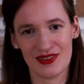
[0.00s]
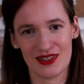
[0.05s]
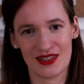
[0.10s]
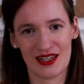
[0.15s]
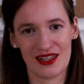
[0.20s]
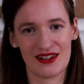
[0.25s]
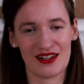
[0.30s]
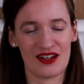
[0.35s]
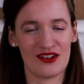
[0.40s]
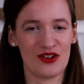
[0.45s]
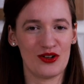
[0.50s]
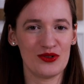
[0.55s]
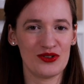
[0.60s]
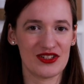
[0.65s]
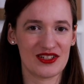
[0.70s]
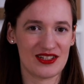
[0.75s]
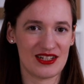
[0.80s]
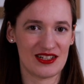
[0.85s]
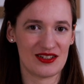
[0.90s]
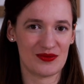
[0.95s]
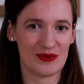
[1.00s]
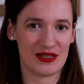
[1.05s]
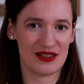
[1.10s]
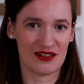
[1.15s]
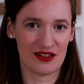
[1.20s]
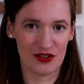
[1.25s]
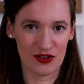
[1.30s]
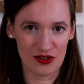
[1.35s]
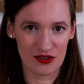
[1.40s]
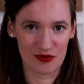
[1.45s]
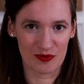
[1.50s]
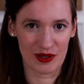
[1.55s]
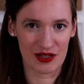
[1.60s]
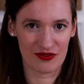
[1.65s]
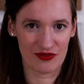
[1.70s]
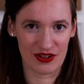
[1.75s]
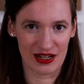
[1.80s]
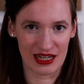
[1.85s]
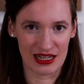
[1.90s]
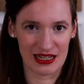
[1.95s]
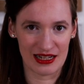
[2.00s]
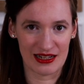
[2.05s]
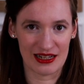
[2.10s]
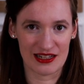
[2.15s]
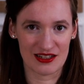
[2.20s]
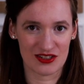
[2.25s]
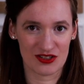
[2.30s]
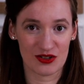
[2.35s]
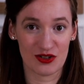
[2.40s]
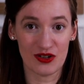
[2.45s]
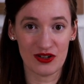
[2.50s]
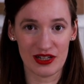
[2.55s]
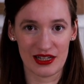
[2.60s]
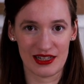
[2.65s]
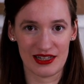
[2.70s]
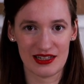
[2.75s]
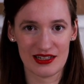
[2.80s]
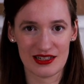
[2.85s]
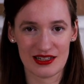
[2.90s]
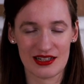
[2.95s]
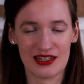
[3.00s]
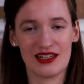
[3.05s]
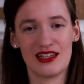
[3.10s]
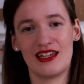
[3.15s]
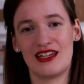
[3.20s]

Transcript: and I notice this with a lot of my violinist colleagues,